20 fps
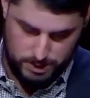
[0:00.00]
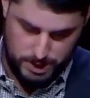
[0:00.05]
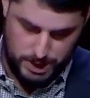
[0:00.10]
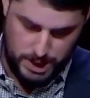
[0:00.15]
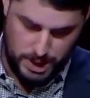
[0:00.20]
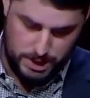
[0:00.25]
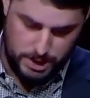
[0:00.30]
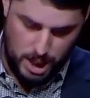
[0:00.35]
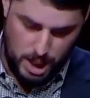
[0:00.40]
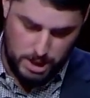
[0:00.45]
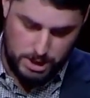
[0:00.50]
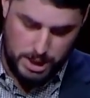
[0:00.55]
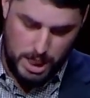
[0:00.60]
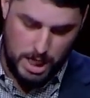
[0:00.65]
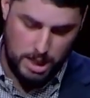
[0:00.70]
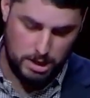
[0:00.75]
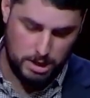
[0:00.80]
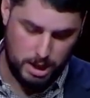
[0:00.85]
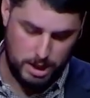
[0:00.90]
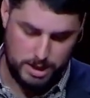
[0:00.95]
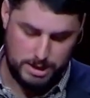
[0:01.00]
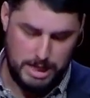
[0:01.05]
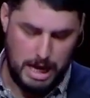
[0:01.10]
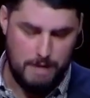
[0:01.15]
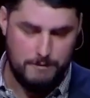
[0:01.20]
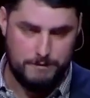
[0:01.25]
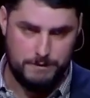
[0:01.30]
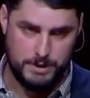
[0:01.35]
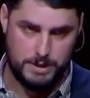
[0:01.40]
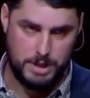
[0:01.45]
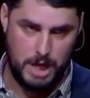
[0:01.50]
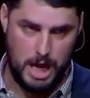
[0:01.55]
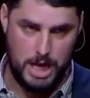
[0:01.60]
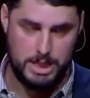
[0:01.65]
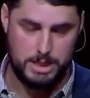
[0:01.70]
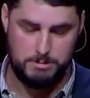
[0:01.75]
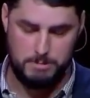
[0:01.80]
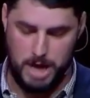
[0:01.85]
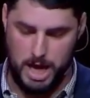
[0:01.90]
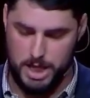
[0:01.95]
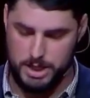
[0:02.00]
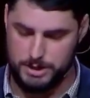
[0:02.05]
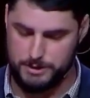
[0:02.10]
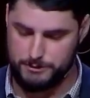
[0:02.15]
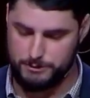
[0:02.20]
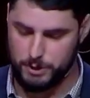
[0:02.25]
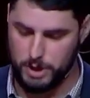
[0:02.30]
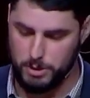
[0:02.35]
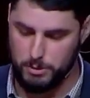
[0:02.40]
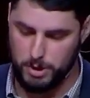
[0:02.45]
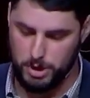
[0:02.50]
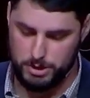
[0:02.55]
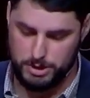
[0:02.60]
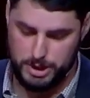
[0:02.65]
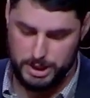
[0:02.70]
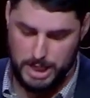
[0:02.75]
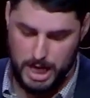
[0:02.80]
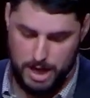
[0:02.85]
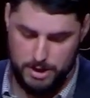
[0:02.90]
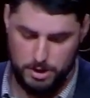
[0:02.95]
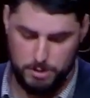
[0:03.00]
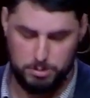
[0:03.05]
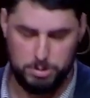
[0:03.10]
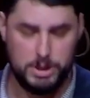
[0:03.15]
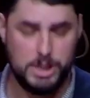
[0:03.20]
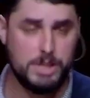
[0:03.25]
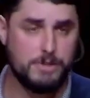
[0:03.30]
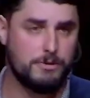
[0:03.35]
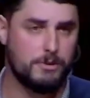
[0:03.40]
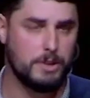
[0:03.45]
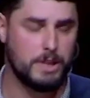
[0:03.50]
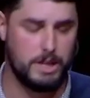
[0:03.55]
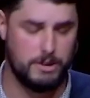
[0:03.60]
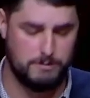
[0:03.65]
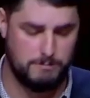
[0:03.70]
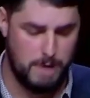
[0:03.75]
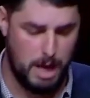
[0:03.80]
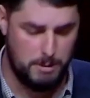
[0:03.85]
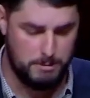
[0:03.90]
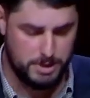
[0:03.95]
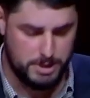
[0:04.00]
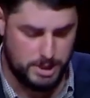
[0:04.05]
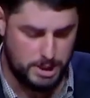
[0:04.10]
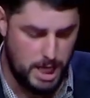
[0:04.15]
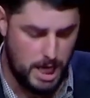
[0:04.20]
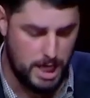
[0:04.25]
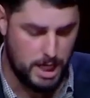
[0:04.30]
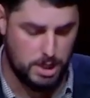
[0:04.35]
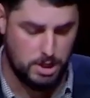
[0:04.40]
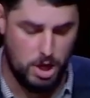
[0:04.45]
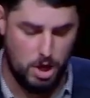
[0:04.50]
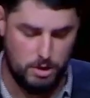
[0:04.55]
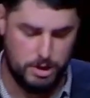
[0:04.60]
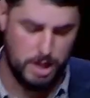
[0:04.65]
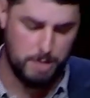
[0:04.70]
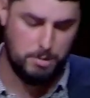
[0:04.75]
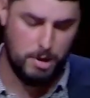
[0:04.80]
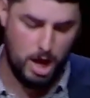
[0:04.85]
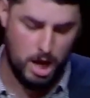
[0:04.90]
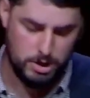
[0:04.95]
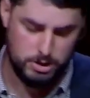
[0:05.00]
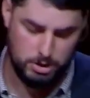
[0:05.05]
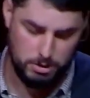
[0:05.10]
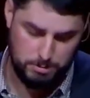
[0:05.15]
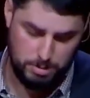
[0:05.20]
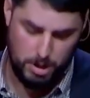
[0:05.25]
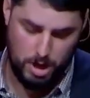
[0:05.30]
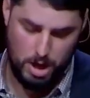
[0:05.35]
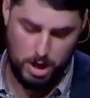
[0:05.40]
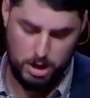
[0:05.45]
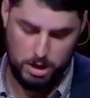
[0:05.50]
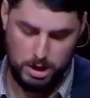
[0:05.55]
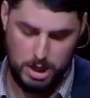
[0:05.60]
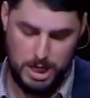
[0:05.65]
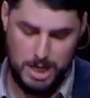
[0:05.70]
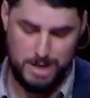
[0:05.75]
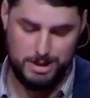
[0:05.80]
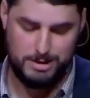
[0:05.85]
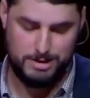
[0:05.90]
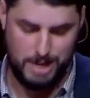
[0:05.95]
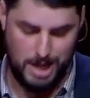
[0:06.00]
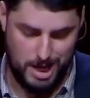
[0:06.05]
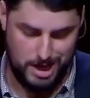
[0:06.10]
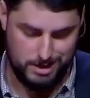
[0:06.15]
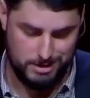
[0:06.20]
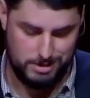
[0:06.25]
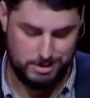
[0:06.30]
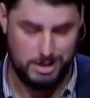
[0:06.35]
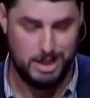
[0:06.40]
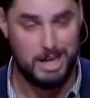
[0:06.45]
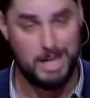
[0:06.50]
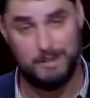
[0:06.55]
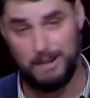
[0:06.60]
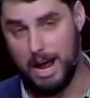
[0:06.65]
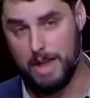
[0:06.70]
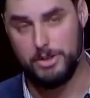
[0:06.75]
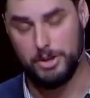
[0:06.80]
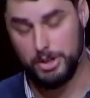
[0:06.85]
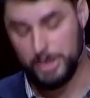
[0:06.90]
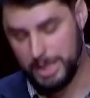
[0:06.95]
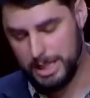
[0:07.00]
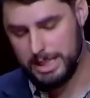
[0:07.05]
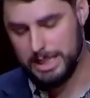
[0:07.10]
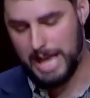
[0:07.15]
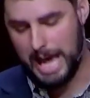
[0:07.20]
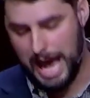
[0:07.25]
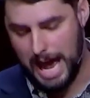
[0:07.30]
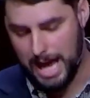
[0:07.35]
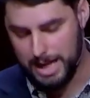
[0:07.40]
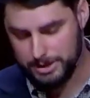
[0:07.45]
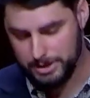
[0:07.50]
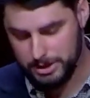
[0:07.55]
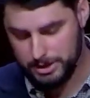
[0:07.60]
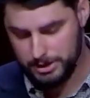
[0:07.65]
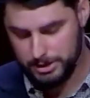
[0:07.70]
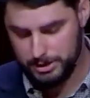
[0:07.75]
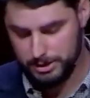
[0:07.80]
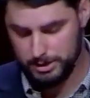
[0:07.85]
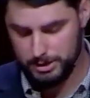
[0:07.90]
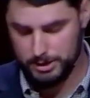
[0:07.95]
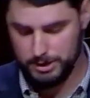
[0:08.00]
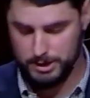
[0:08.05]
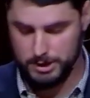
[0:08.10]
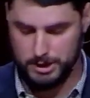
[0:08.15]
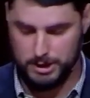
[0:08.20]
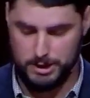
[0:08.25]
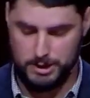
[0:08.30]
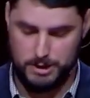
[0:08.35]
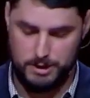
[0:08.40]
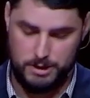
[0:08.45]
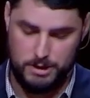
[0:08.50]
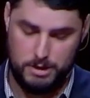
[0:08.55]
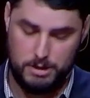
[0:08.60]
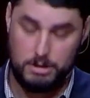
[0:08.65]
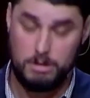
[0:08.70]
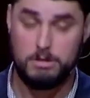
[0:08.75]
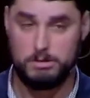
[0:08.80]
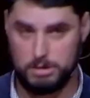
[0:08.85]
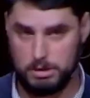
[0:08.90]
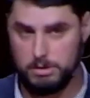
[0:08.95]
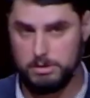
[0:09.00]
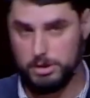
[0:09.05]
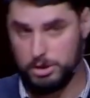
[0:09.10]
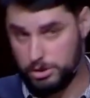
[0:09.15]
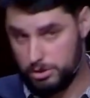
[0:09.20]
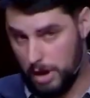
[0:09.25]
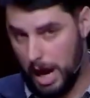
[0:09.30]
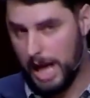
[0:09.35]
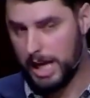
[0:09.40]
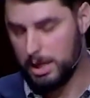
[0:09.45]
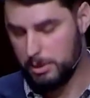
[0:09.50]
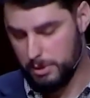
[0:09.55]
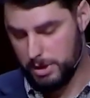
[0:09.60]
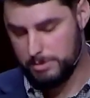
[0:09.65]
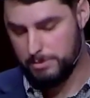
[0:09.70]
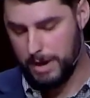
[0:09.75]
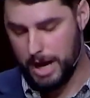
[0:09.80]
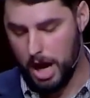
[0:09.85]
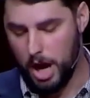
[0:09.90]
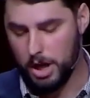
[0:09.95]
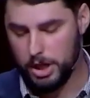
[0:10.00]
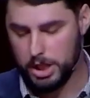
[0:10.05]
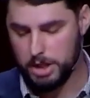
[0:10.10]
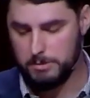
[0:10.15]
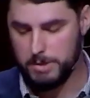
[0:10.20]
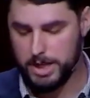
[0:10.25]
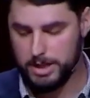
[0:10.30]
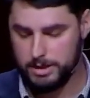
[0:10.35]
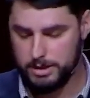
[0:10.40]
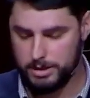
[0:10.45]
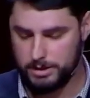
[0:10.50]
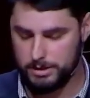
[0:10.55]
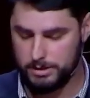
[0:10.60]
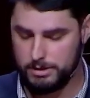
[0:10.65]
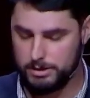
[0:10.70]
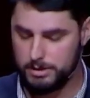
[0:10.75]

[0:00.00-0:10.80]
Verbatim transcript: He does not say, let us emphasize man's free will together. Please forgive my mistake. No, the Apostle Paul says, rather, he asks. You're tracking with my argument,